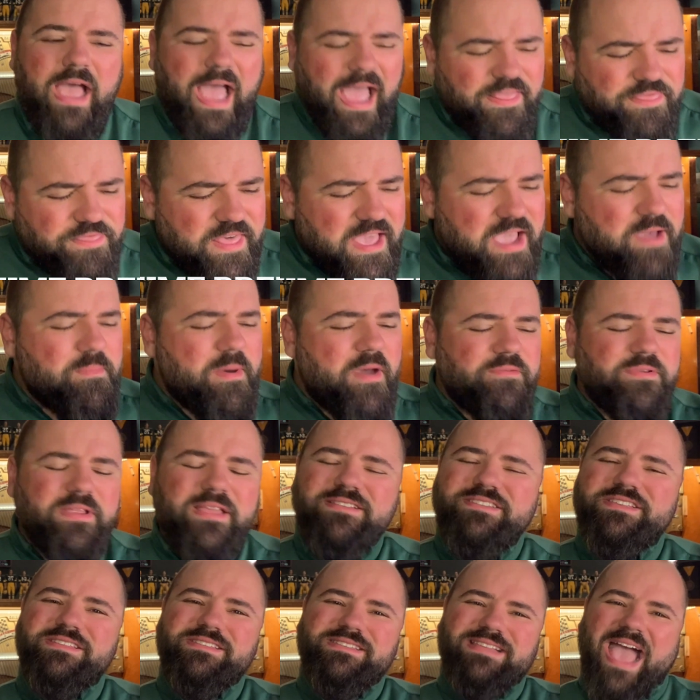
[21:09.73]
And think about
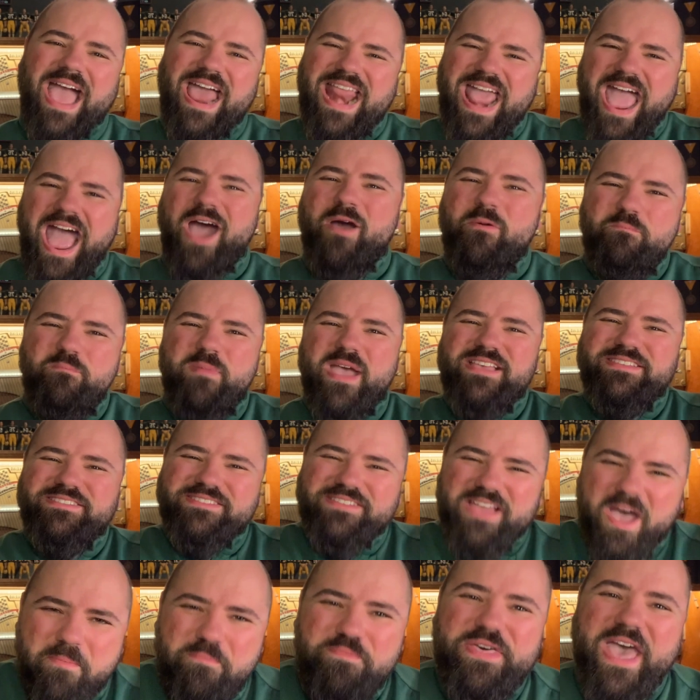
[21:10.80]
it, just kind of how
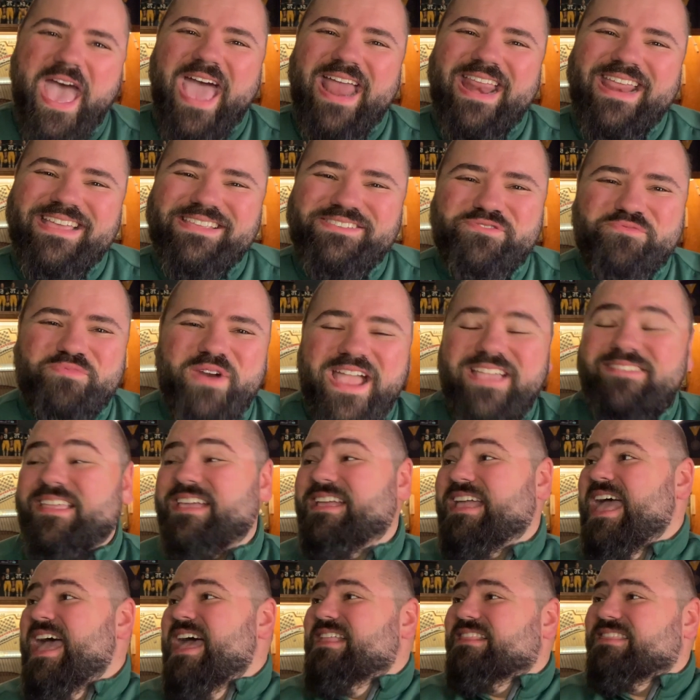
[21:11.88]
messed up that is, right?
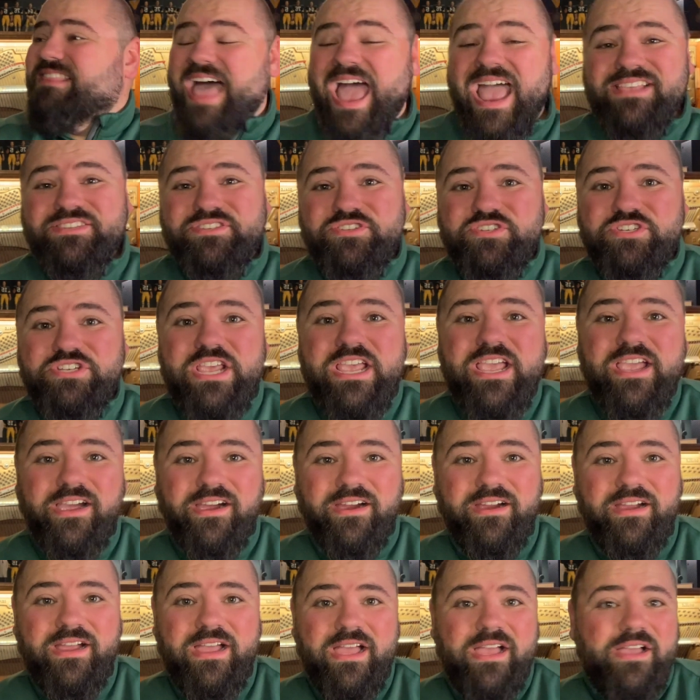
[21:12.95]
Like last
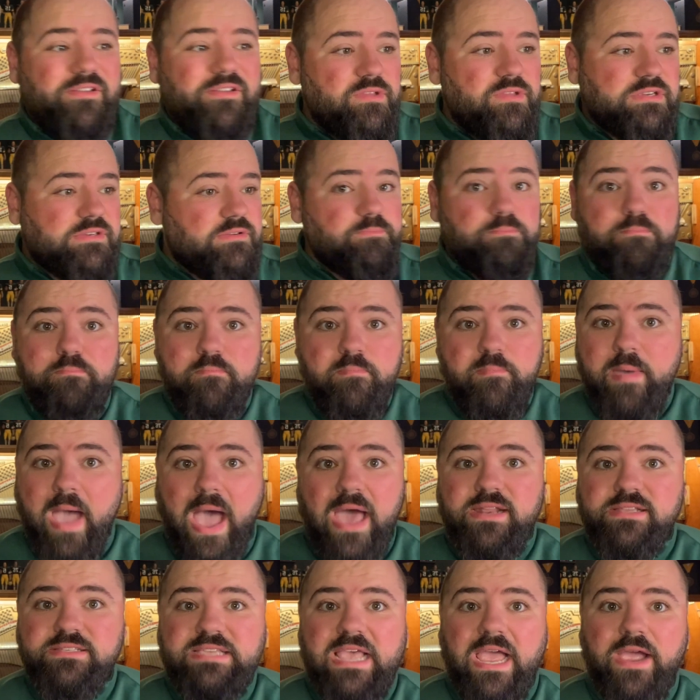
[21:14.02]
year,
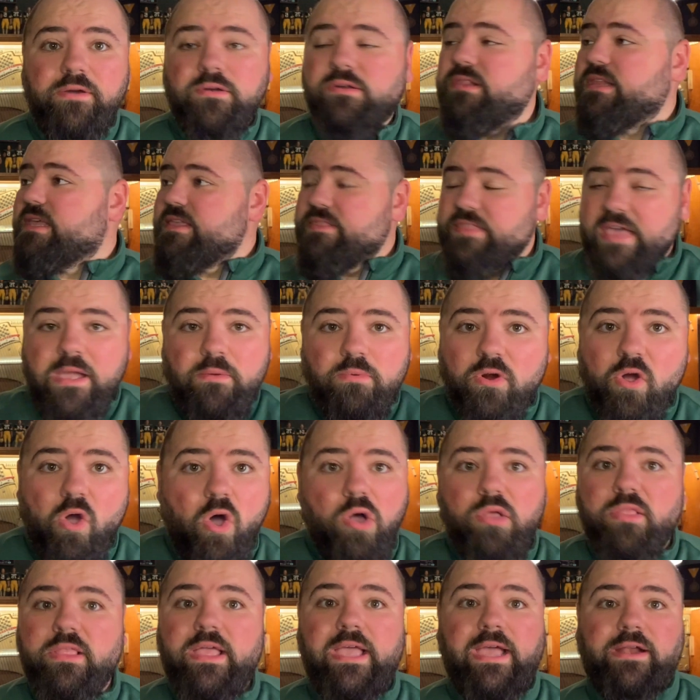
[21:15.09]
monetarily, they were
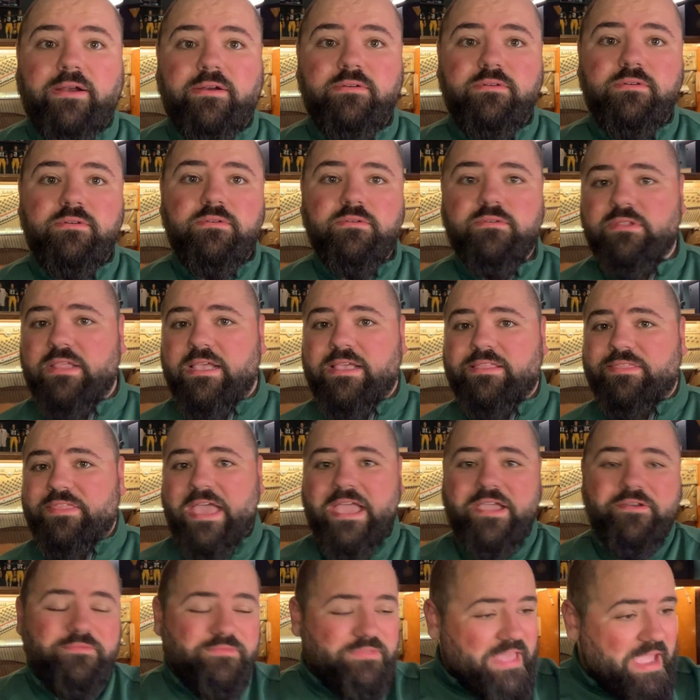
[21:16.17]
all in. Like
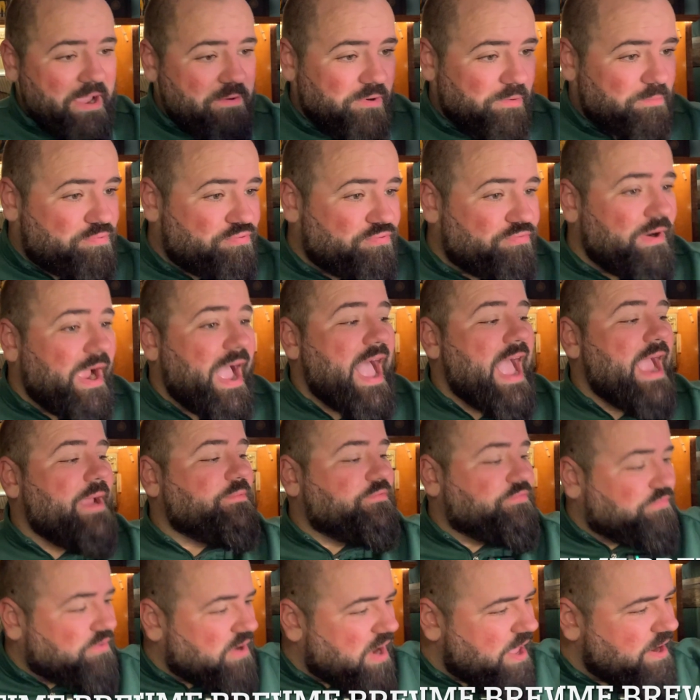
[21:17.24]
they were primed
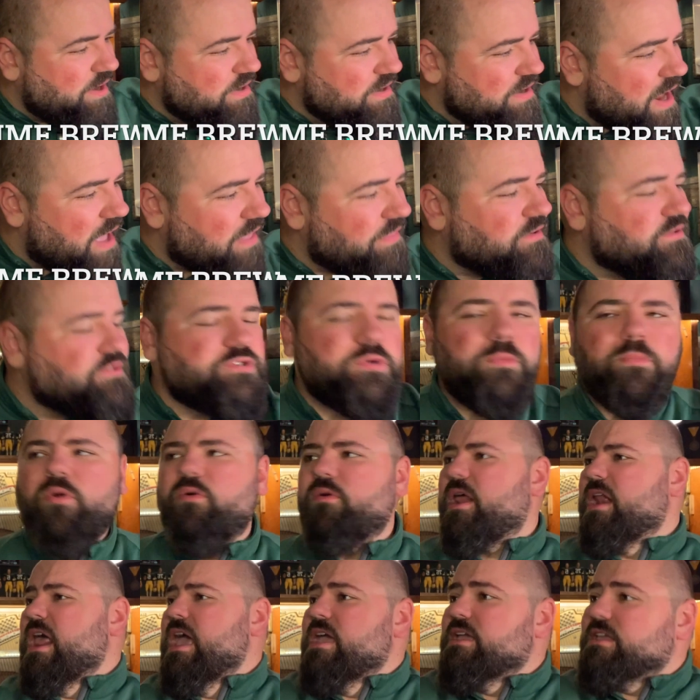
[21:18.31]
for another Super Bowl
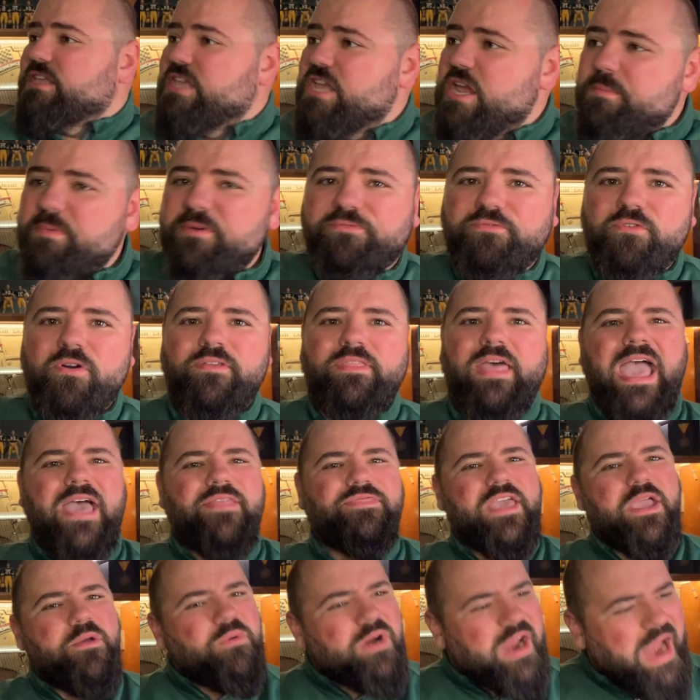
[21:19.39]
run. Year before that,
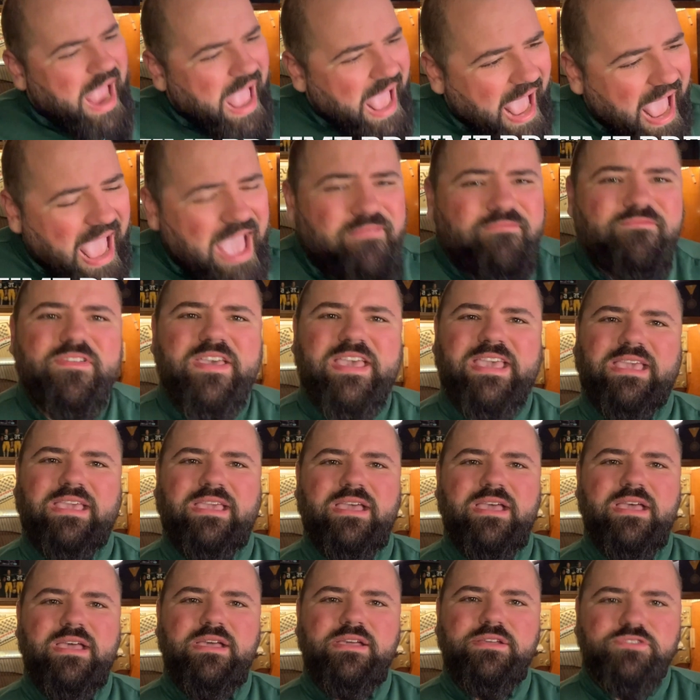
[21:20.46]
they were heavy
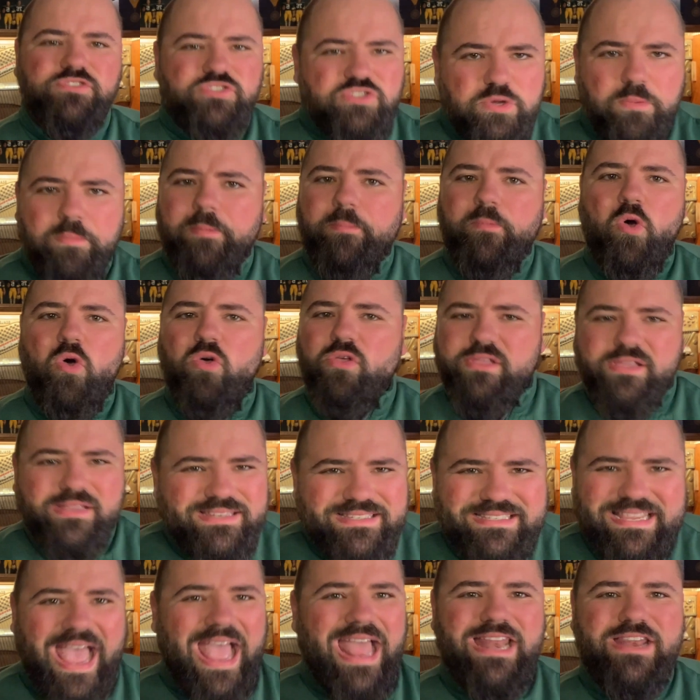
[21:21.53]
Super Bowl
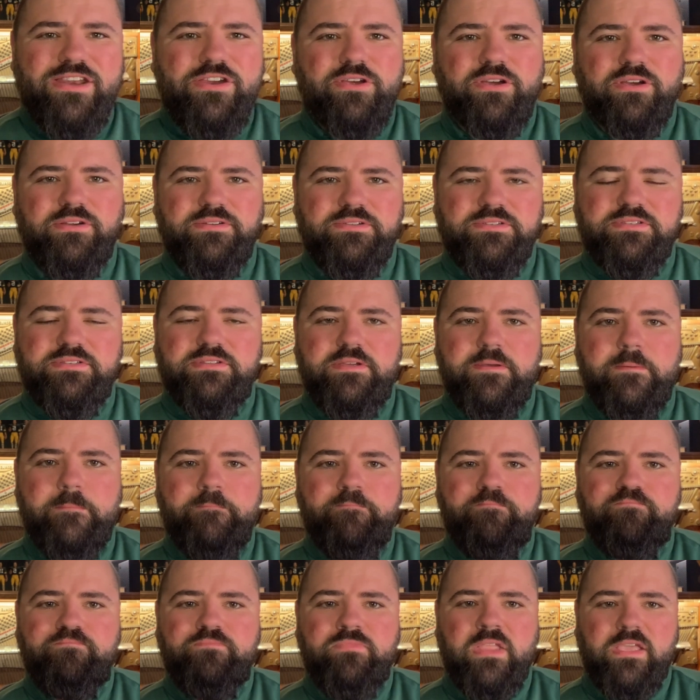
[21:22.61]
contenders.
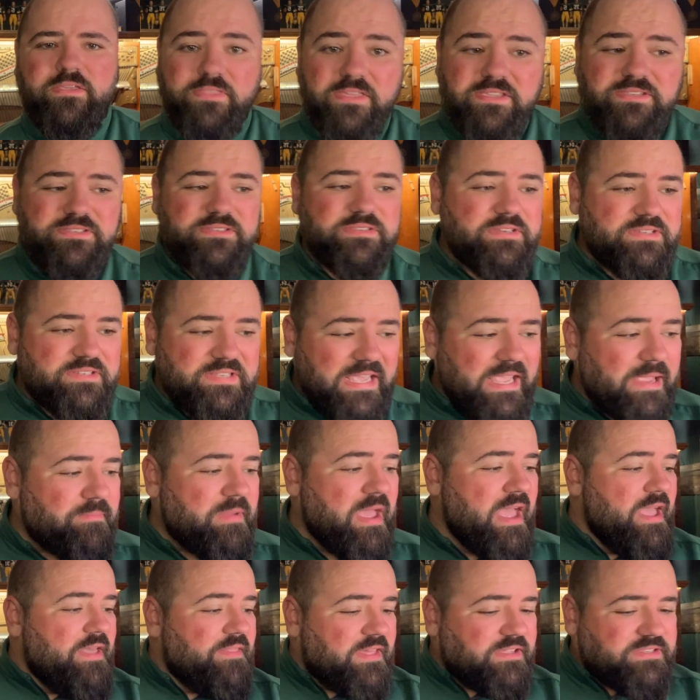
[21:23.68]
This is a team
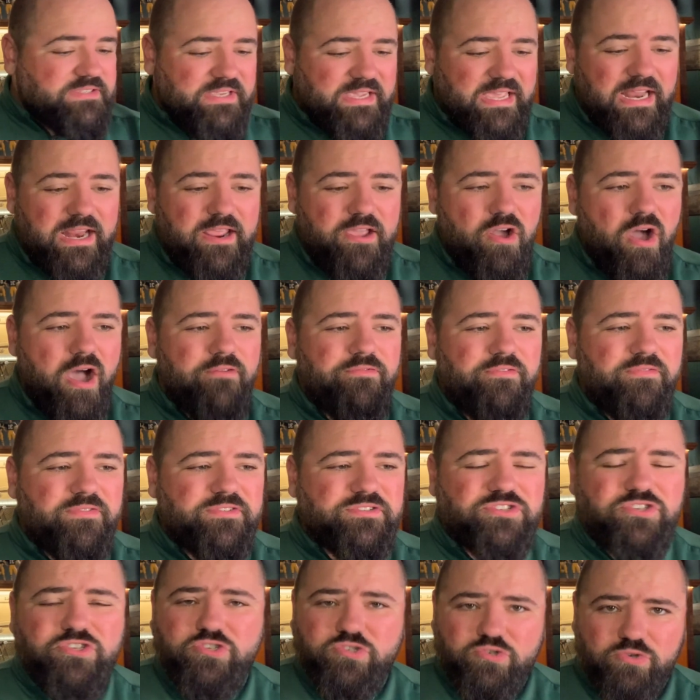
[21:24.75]
that's getting off of a
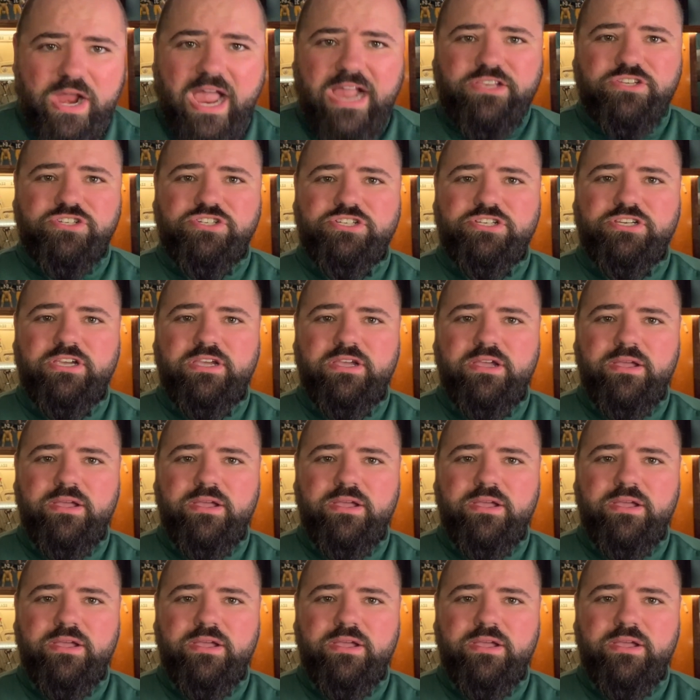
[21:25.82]
stretch